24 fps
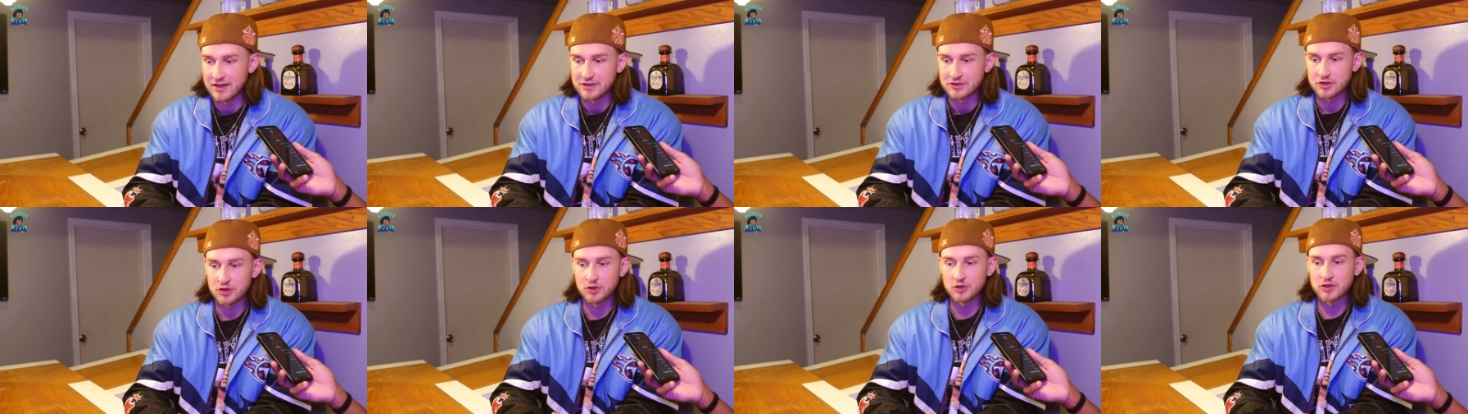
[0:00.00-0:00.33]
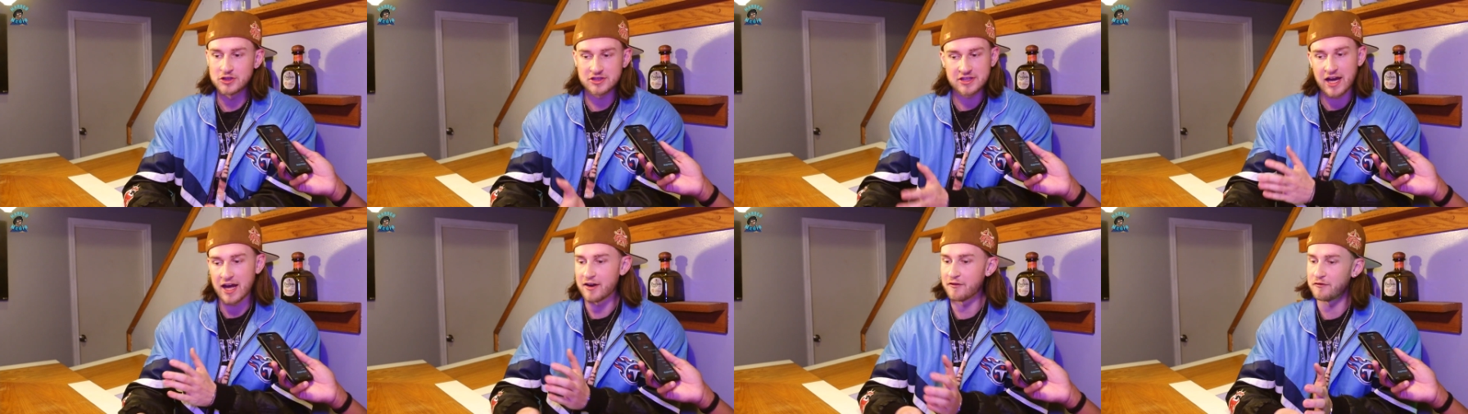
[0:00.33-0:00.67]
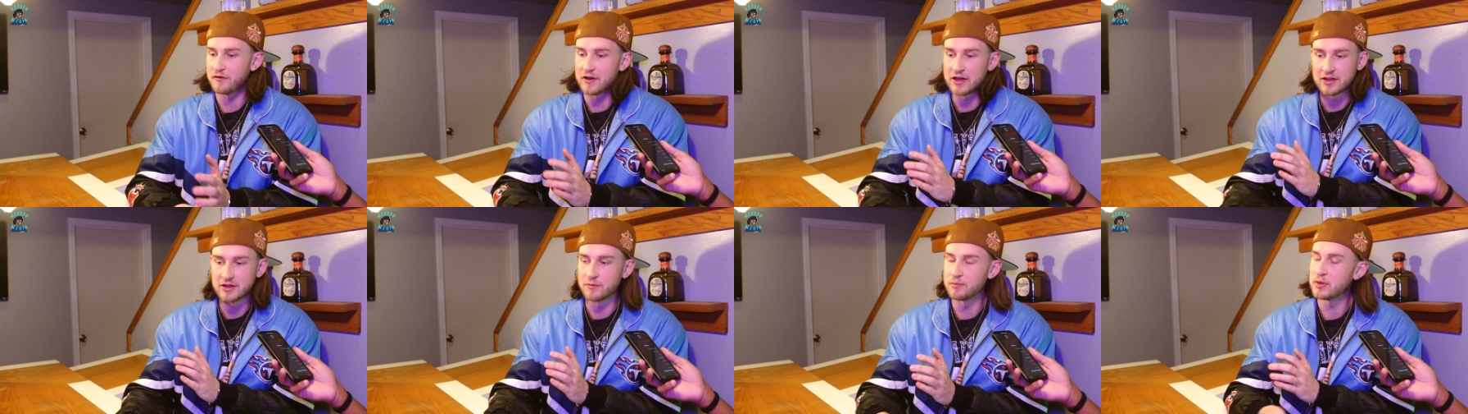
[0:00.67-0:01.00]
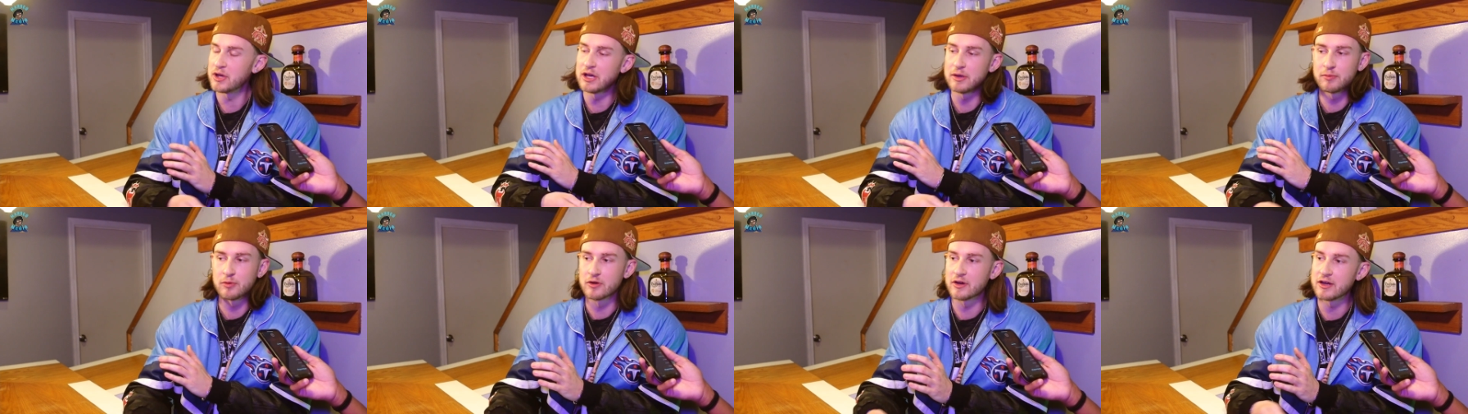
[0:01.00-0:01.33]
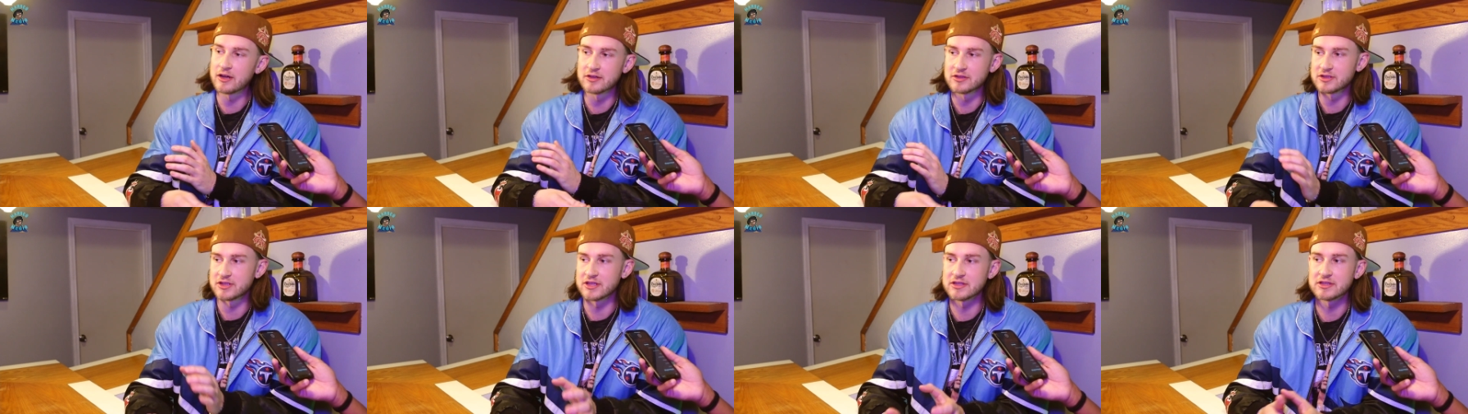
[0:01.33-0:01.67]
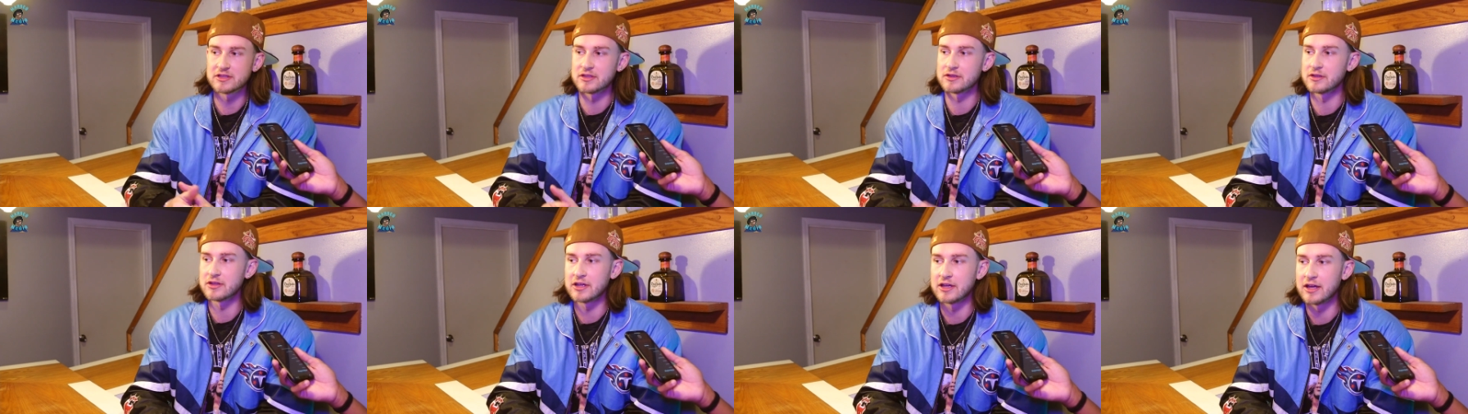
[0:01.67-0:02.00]
So you just got to feed the people
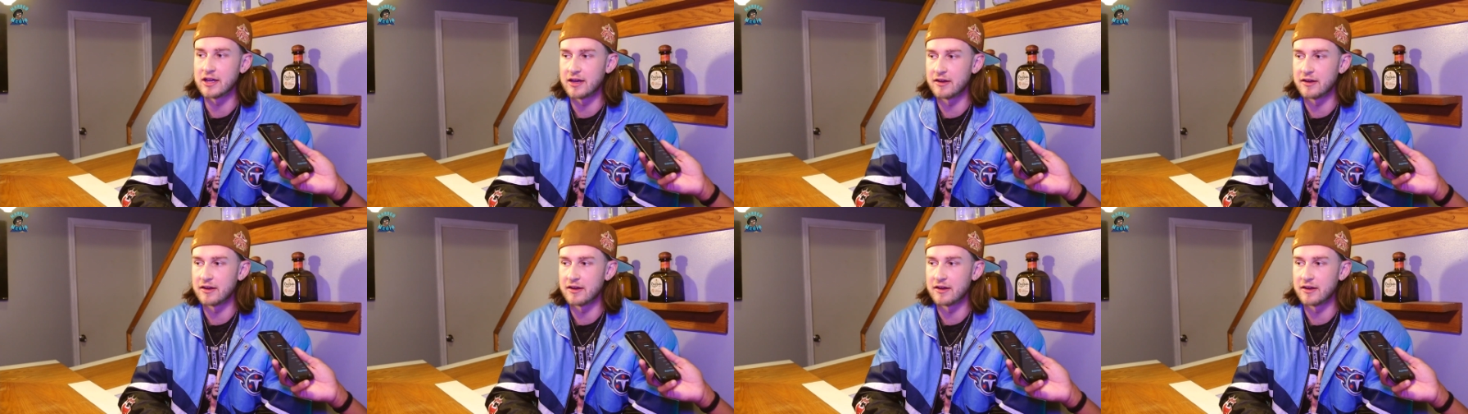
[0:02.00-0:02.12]
consistently.